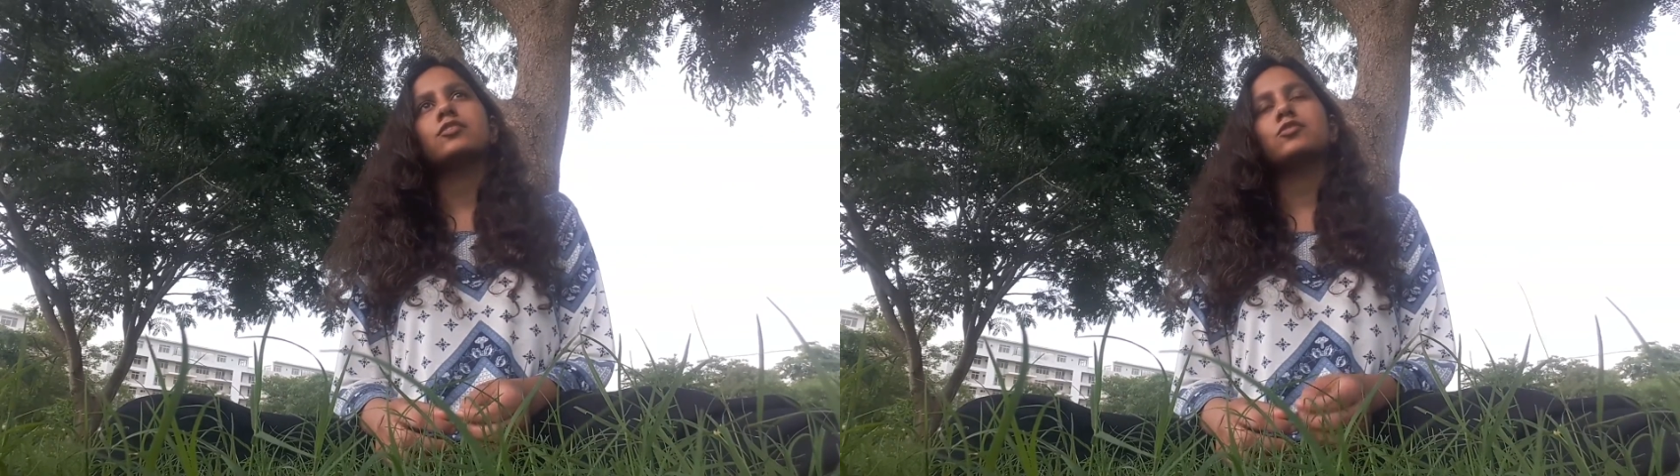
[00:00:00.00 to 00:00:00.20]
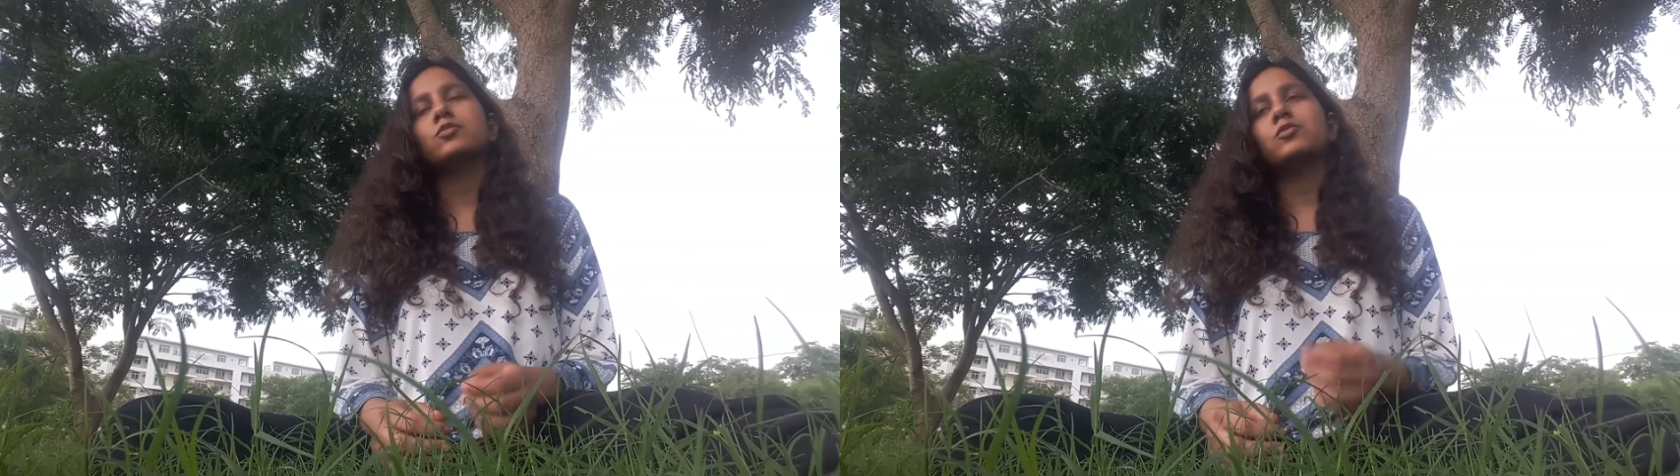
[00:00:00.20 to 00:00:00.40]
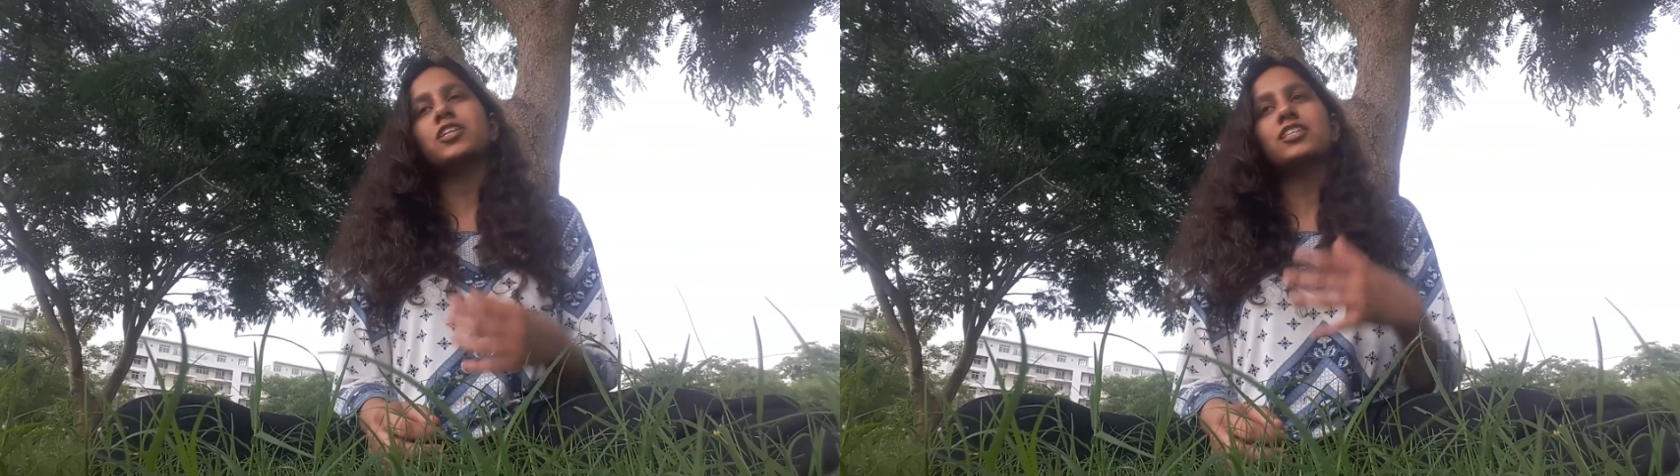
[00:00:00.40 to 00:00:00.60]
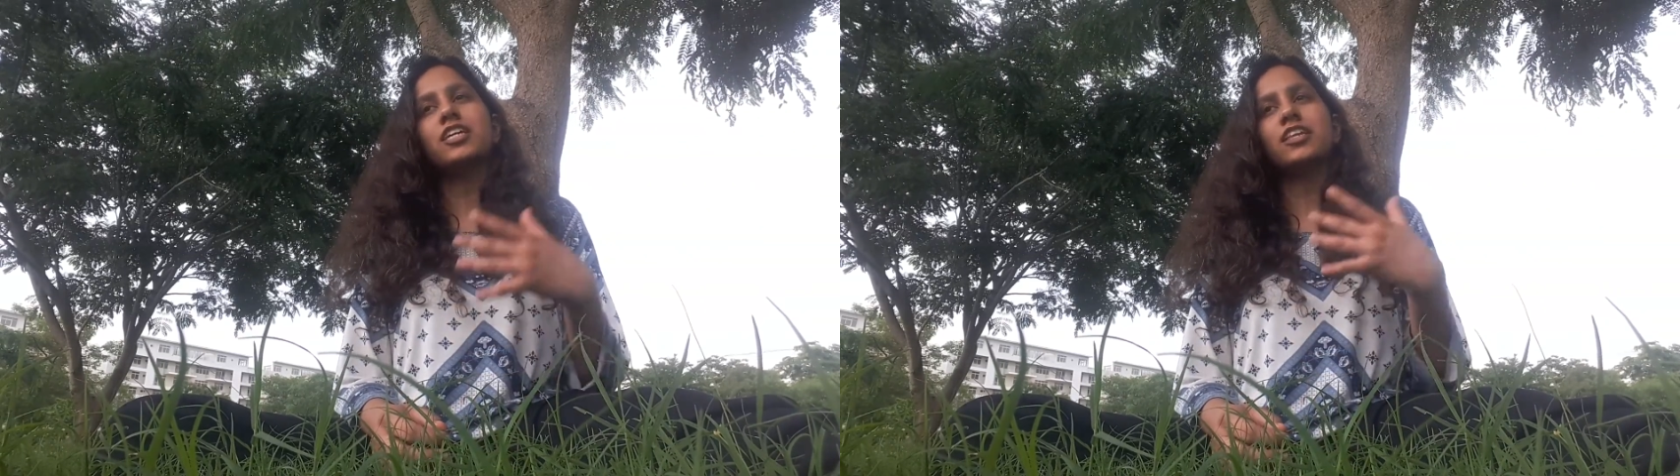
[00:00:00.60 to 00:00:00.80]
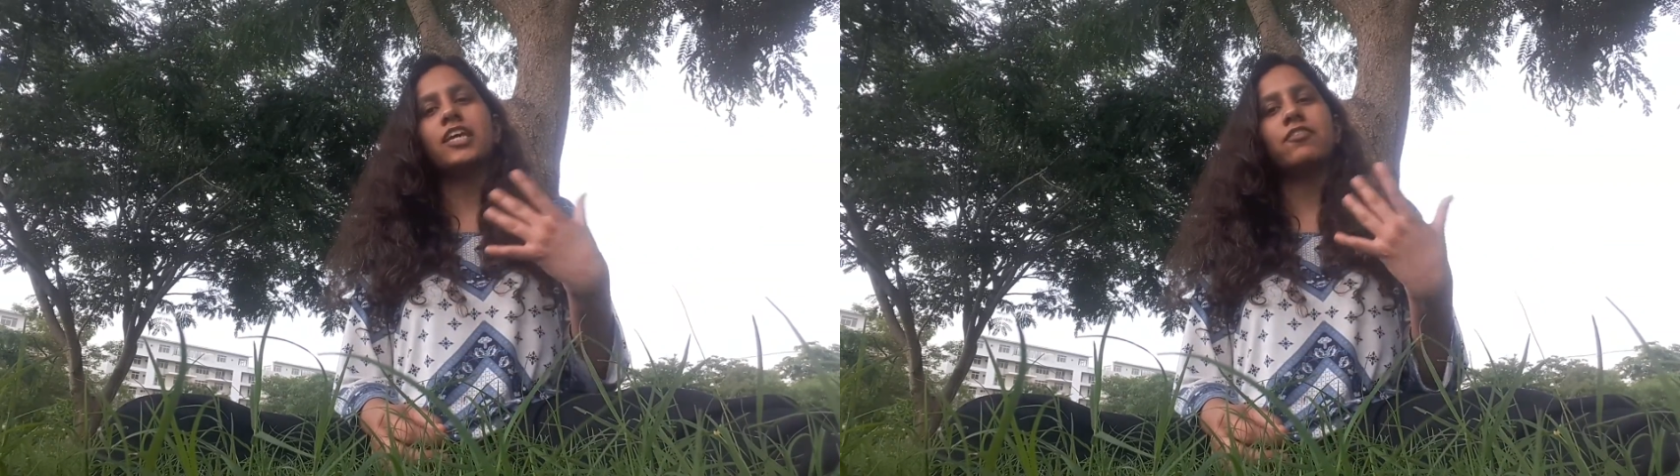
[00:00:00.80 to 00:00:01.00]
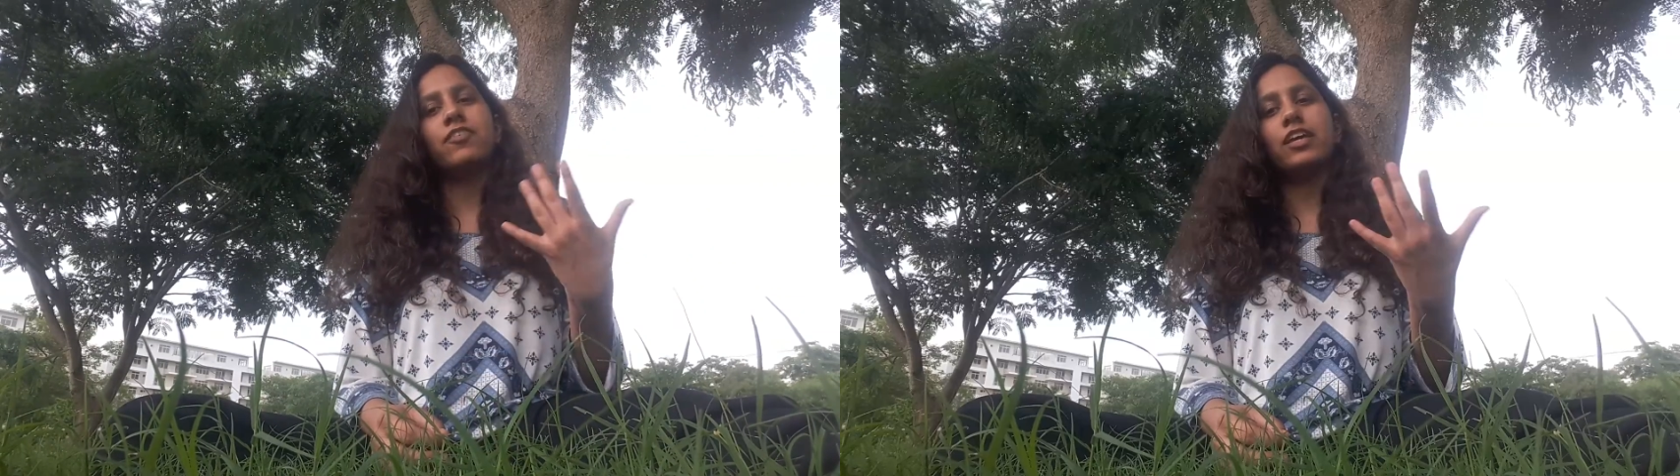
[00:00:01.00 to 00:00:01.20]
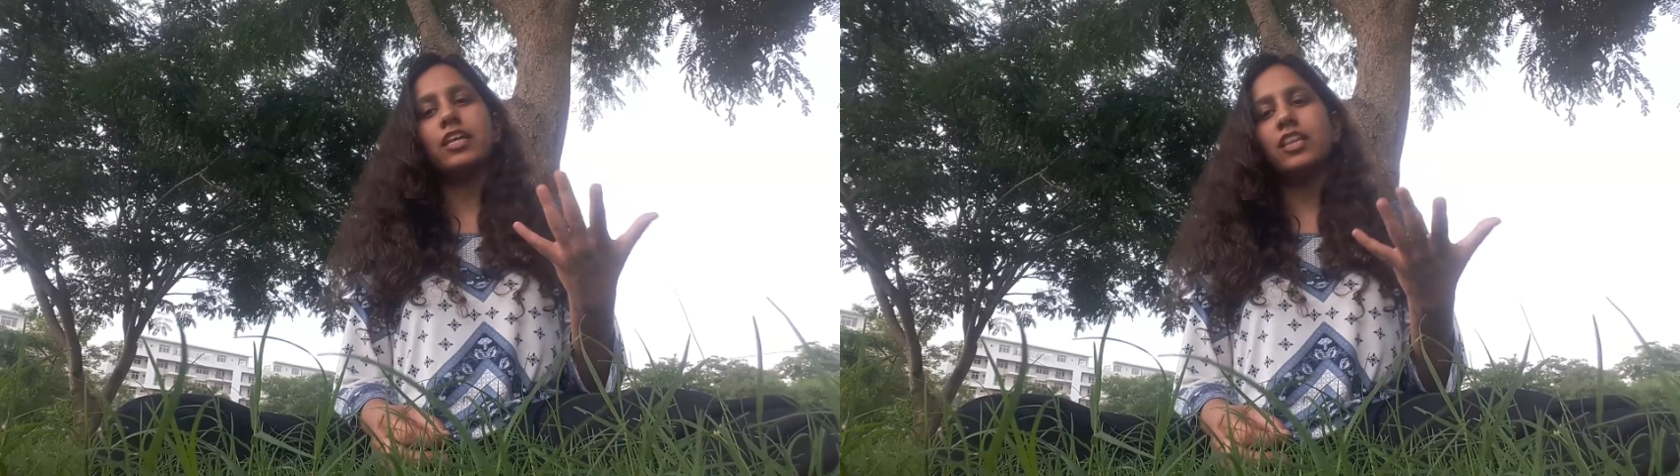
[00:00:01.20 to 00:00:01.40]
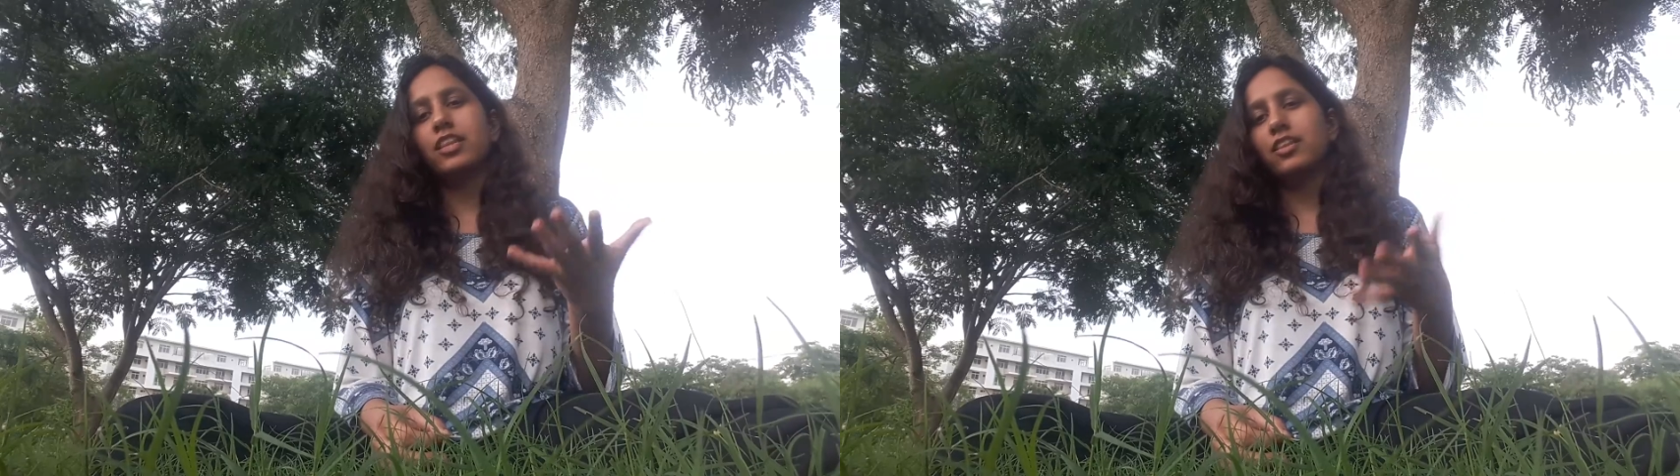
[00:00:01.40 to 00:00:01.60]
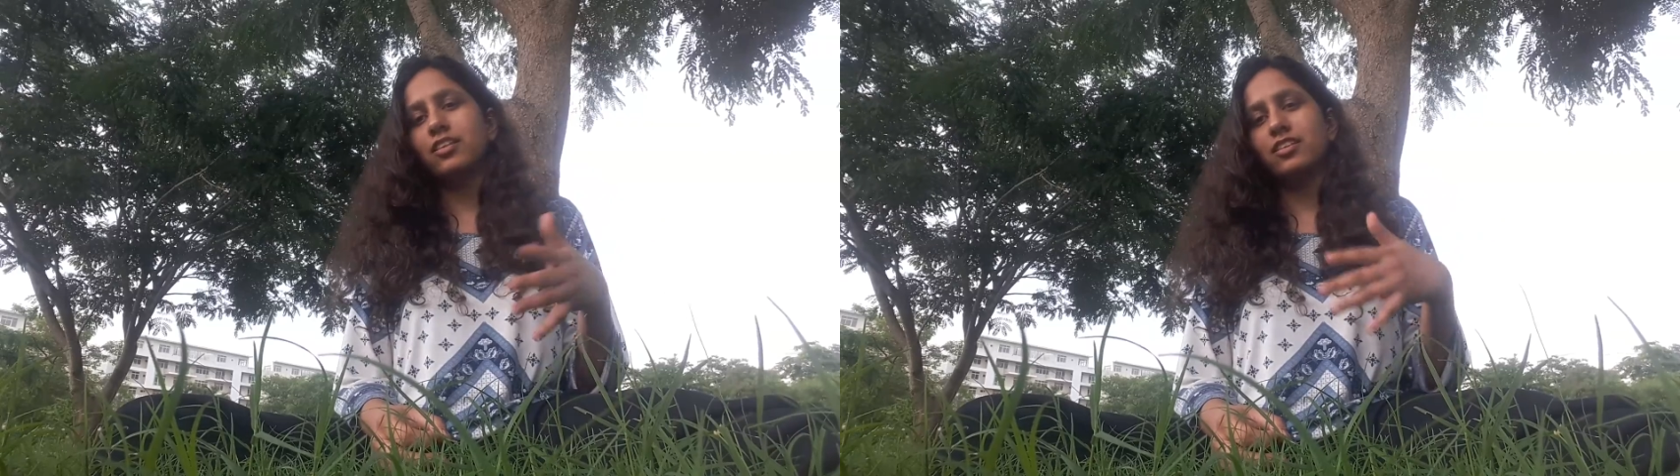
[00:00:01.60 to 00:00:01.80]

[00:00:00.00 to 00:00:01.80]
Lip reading: so on one side I feel